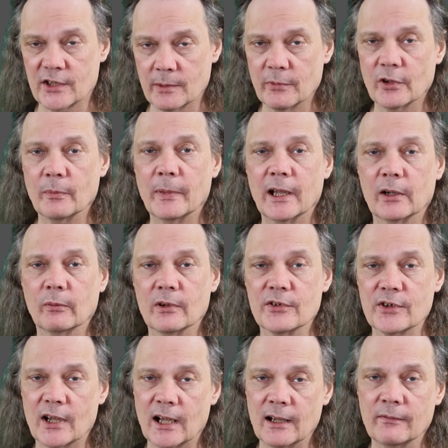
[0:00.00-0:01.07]
some of the
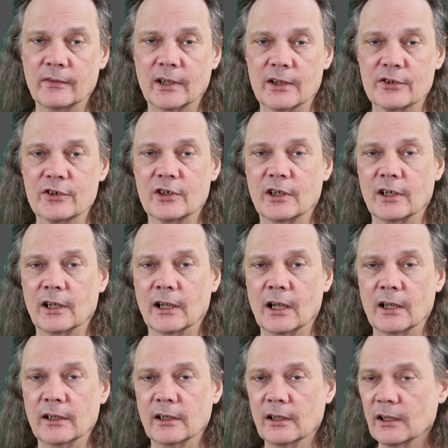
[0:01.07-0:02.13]
batteries I've tested it
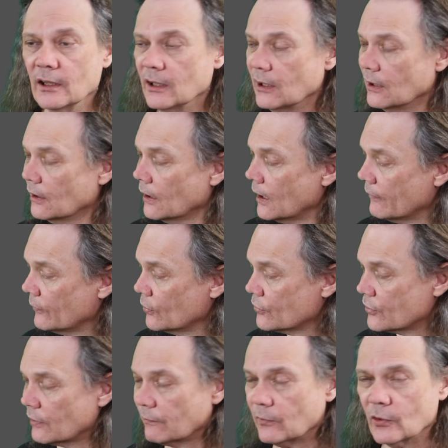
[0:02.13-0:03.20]
on. I've
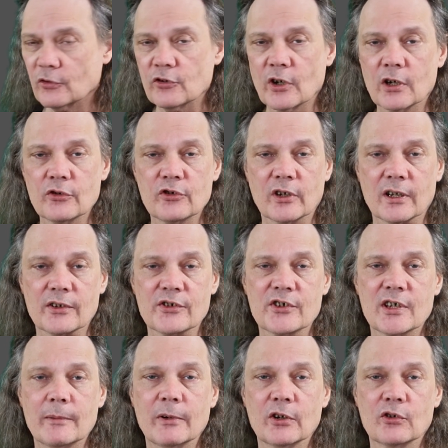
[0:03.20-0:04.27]
used it for charging a
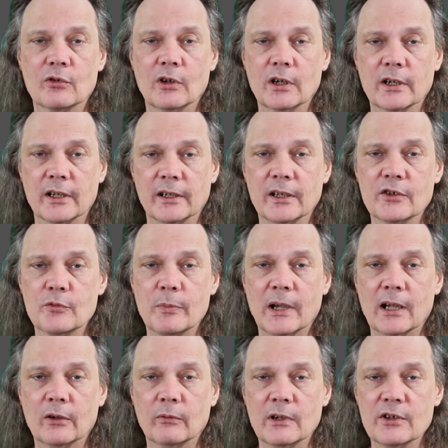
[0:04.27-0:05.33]
semi truck and its
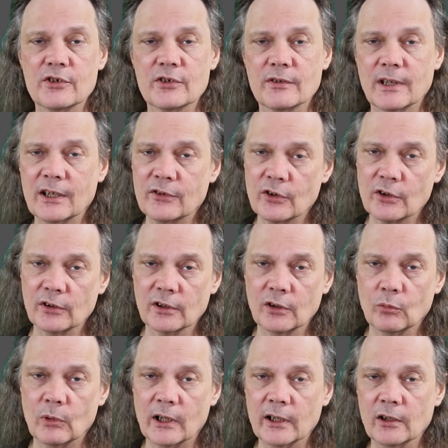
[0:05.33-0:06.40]
batteries. That took a
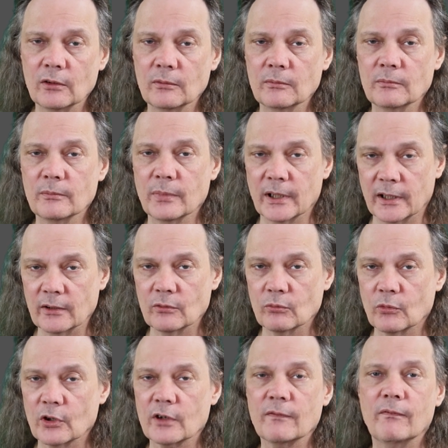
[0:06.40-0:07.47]
little while, but it
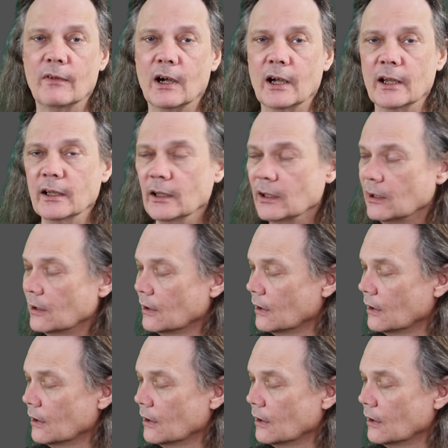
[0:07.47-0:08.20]
worked fine.